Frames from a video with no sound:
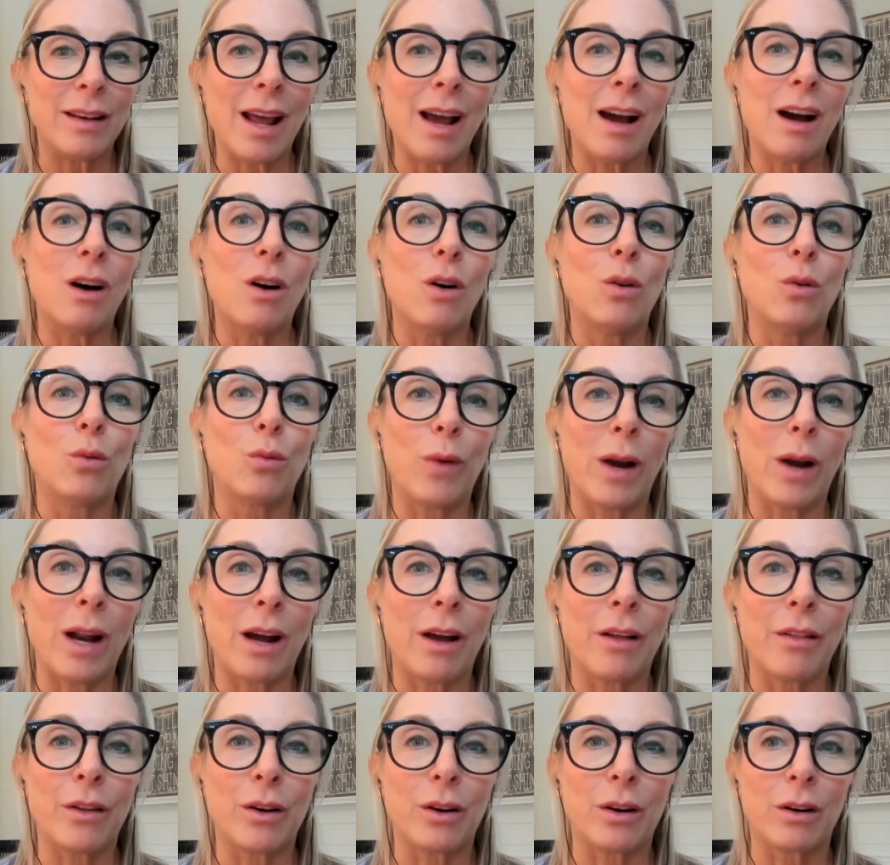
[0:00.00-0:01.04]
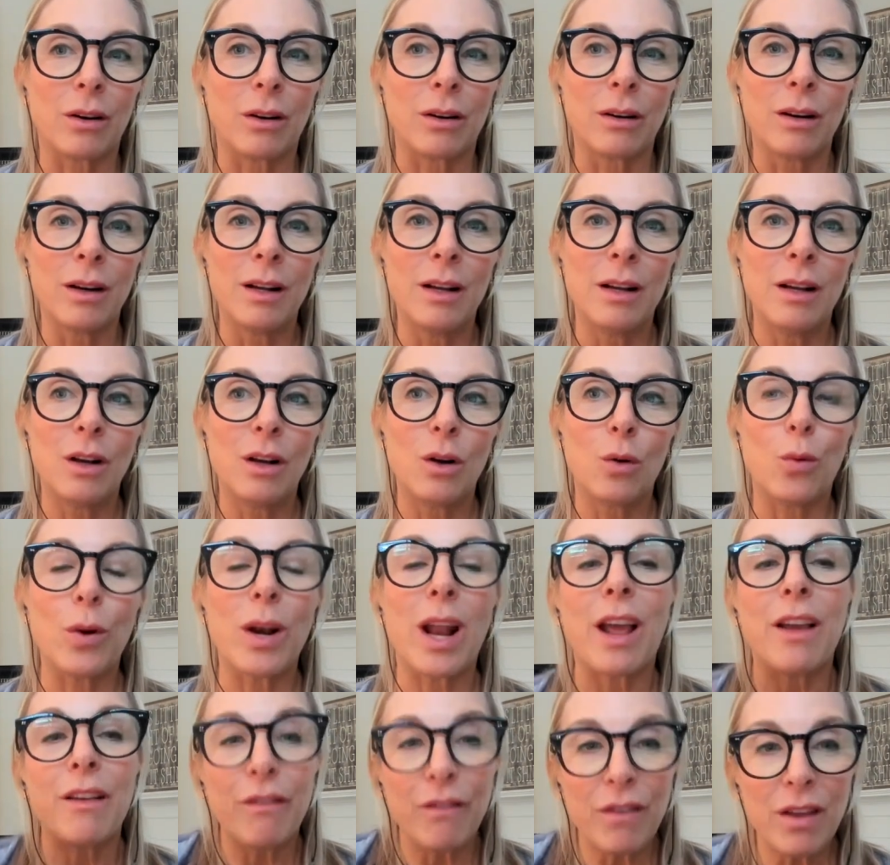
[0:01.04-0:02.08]
now rather when
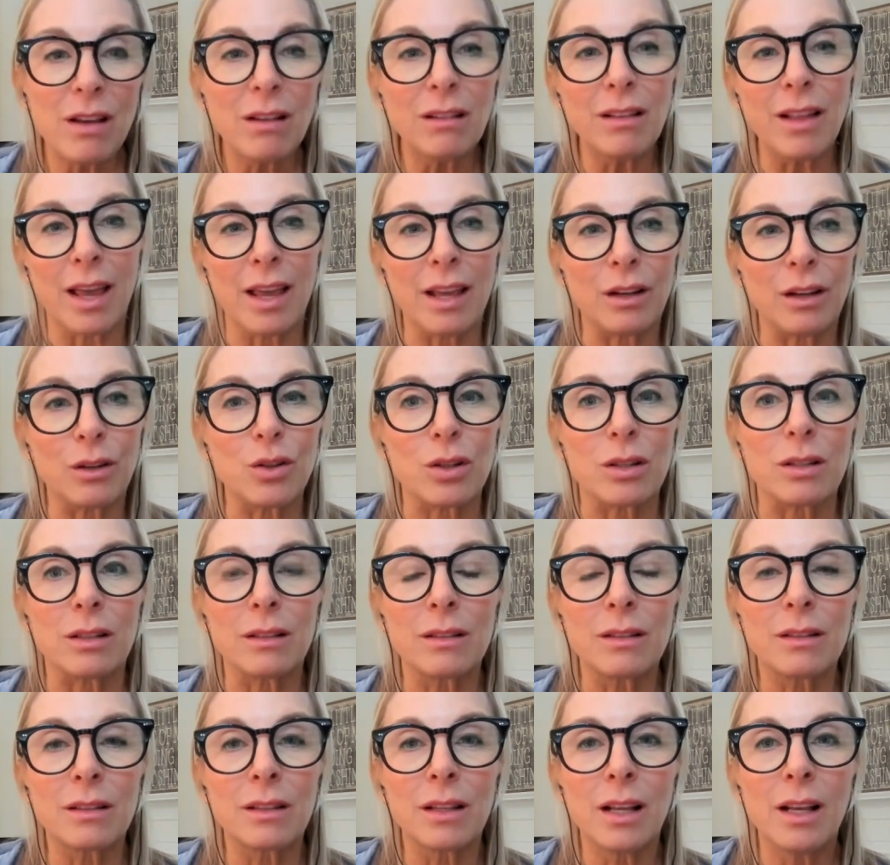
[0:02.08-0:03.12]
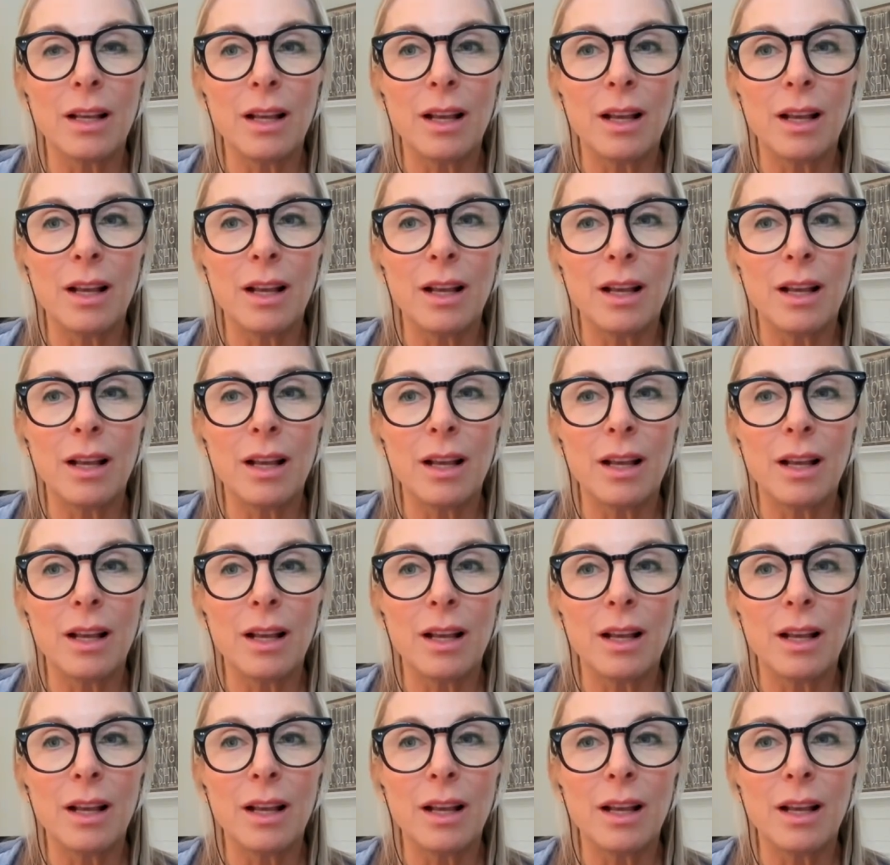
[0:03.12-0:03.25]
I feel anxious,